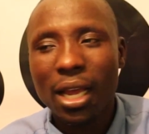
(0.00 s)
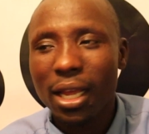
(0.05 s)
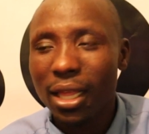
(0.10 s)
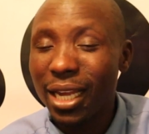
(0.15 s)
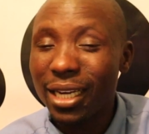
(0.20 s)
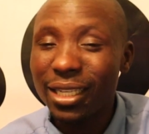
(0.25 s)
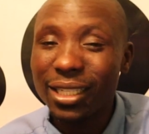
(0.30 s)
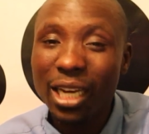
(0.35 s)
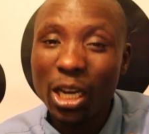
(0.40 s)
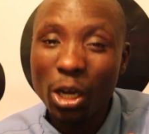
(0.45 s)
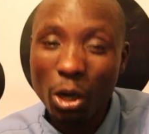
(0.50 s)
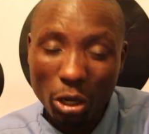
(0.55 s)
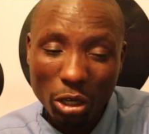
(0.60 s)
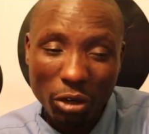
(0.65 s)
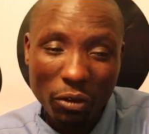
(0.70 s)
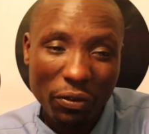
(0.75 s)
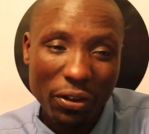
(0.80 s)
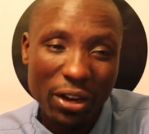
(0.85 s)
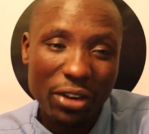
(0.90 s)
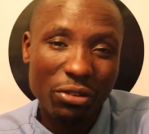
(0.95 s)
There is a lot
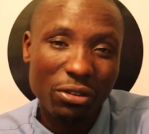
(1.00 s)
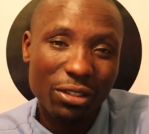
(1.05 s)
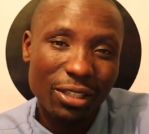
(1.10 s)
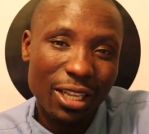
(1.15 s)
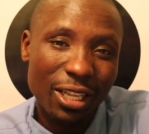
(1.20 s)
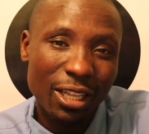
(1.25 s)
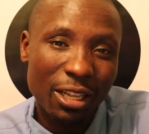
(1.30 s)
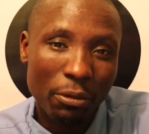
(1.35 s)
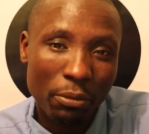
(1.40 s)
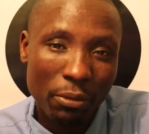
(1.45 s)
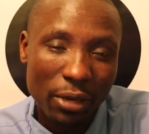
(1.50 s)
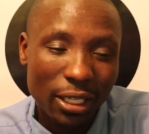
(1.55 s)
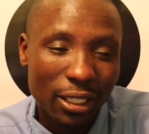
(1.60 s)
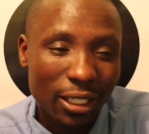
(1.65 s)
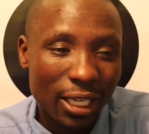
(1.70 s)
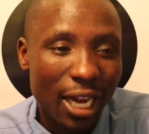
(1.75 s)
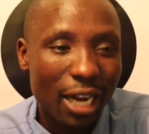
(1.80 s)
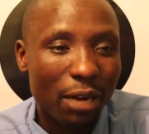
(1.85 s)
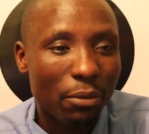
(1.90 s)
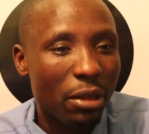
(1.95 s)
of fundraising that is being
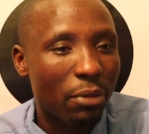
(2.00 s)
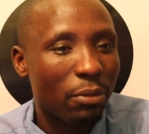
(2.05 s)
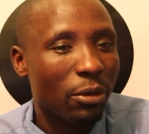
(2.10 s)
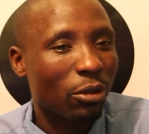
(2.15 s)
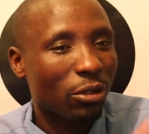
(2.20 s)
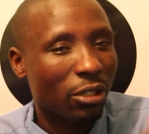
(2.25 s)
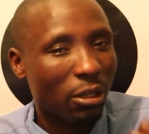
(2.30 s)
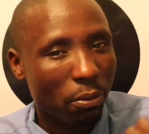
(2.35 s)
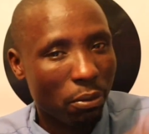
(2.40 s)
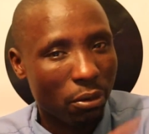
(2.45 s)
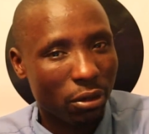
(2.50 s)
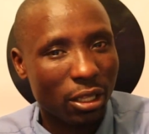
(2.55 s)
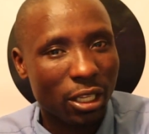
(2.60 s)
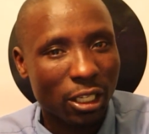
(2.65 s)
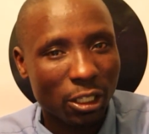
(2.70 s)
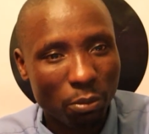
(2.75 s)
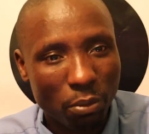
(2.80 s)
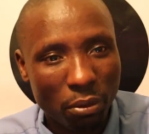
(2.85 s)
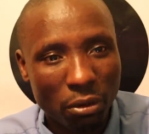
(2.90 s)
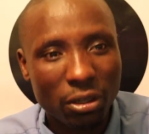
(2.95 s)
done maybe to support
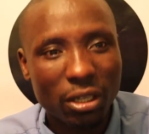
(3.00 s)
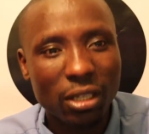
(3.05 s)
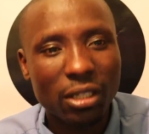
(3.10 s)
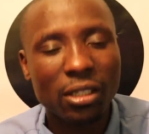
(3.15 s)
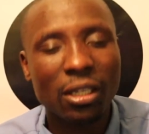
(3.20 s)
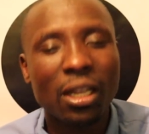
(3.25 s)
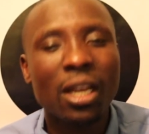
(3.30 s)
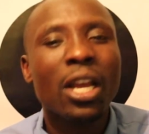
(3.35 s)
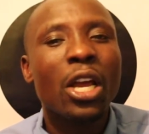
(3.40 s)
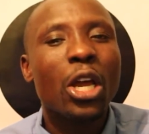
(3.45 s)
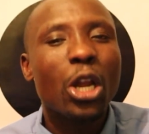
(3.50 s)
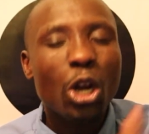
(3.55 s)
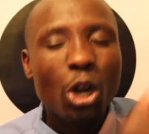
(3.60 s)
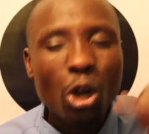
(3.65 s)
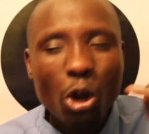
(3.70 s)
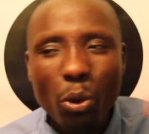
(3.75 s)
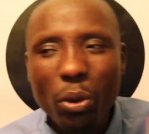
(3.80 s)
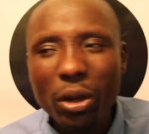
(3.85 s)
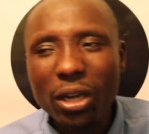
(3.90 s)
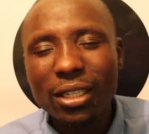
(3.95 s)
these projects.
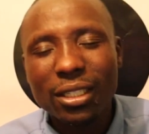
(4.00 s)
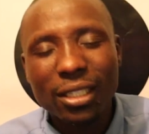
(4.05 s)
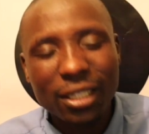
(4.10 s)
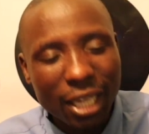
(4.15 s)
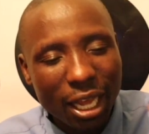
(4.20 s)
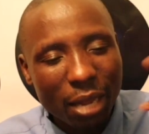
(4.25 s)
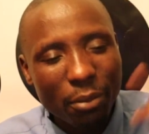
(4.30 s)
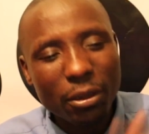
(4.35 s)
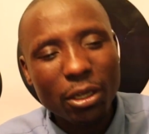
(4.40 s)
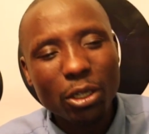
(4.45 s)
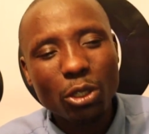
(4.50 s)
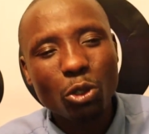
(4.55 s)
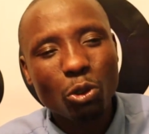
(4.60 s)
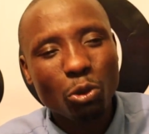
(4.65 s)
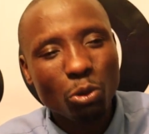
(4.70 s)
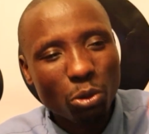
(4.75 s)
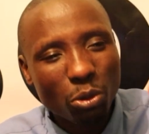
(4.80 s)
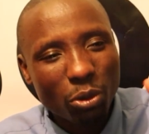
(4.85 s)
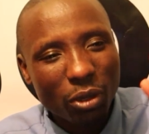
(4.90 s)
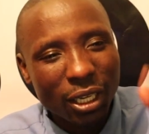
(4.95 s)
No one is coming
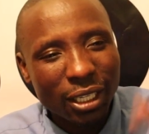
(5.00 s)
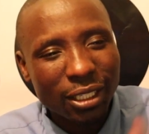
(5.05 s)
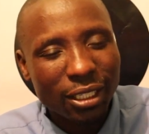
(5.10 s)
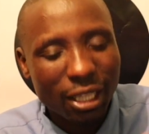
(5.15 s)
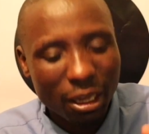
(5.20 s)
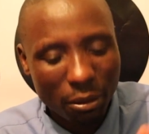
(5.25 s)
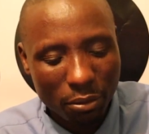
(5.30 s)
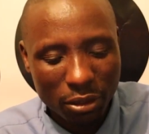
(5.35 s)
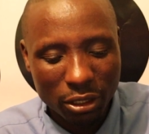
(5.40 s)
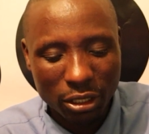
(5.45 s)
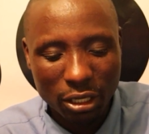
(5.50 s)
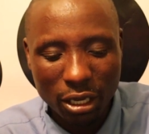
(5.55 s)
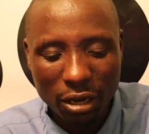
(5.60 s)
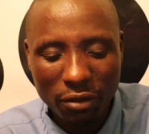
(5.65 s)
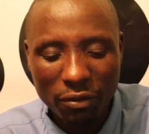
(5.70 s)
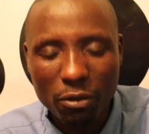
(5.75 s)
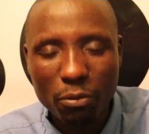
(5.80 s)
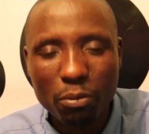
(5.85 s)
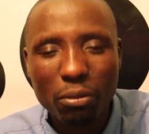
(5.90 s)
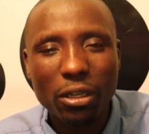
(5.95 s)
to establish and
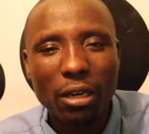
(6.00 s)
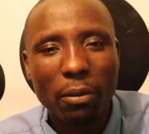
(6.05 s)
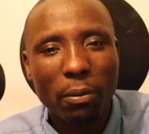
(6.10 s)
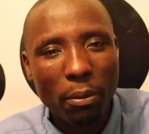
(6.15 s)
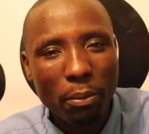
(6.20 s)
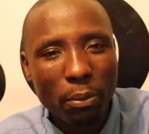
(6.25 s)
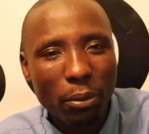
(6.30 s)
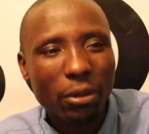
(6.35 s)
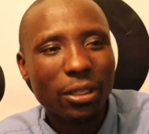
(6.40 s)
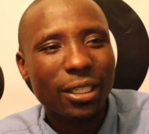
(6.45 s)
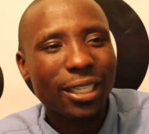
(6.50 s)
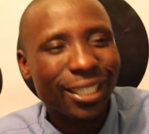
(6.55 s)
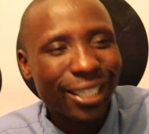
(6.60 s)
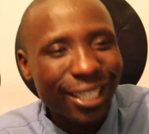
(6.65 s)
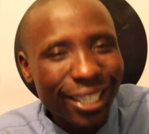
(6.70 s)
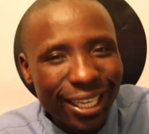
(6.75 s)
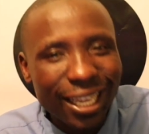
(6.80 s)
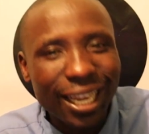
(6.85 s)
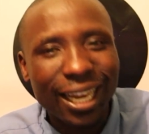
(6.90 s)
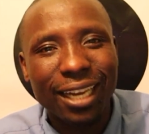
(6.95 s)
even put up a project
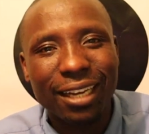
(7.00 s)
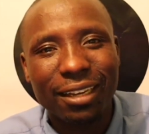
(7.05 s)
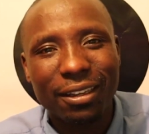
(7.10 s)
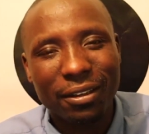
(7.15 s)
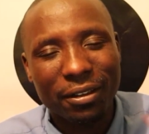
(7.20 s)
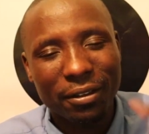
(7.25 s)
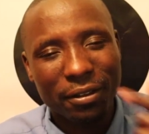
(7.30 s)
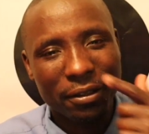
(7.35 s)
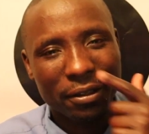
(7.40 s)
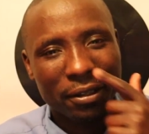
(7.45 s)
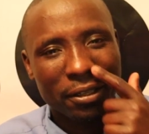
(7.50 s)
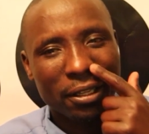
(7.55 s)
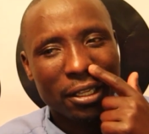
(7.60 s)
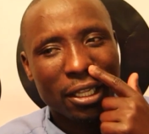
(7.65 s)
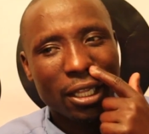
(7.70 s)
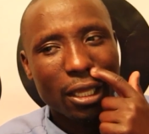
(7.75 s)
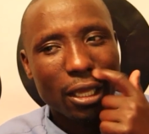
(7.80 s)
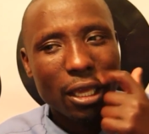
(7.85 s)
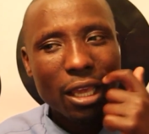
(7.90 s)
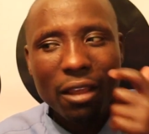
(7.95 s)
here
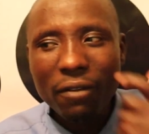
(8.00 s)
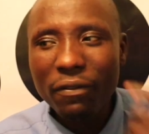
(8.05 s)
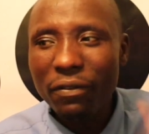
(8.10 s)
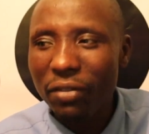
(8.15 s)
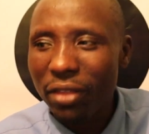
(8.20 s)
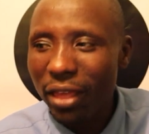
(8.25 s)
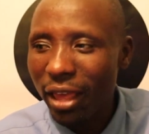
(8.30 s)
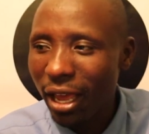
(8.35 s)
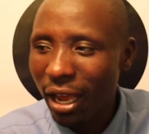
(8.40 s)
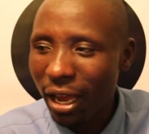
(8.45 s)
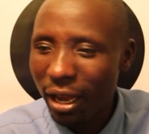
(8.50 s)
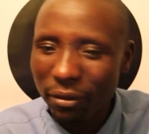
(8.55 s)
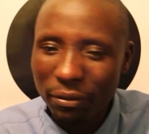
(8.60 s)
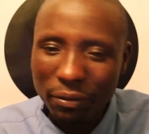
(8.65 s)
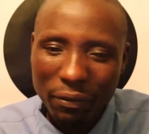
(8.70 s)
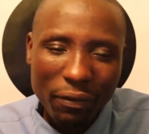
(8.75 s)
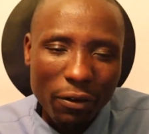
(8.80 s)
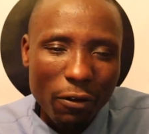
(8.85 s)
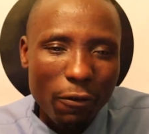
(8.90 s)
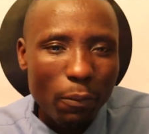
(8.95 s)
if there are
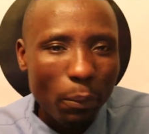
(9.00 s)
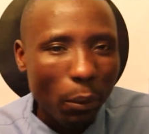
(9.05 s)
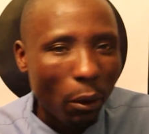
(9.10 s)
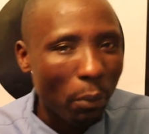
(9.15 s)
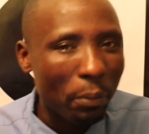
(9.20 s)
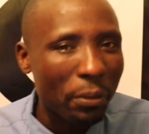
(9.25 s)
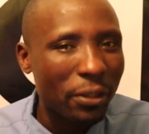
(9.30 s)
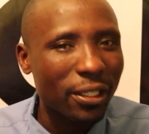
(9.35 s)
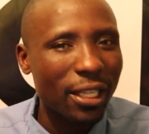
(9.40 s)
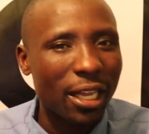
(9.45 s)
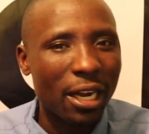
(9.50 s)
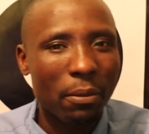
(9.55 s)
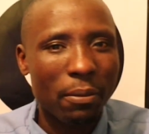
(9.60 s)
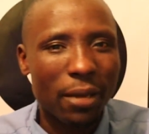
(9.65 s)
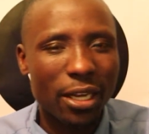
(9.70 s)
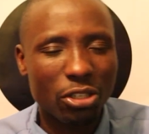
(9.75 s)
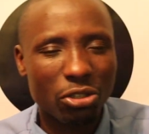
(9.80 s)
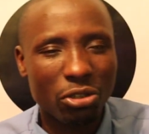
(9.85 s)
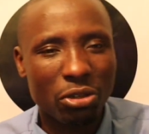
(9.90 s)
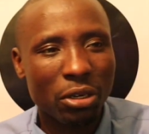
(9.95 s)
few problems that are
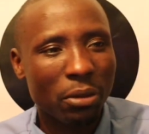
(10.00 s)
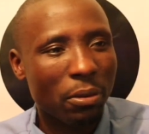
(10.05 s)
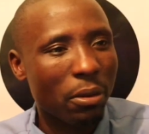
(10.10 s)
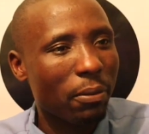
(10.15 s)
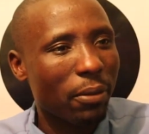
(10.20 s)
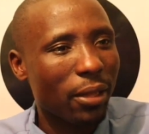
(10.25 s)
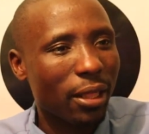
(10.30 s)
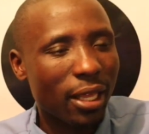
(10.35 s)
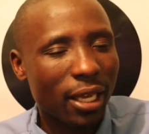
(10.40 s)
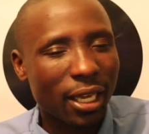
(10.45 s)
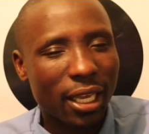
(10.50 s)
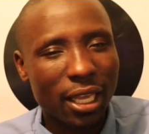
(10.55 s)
emerging. Remember the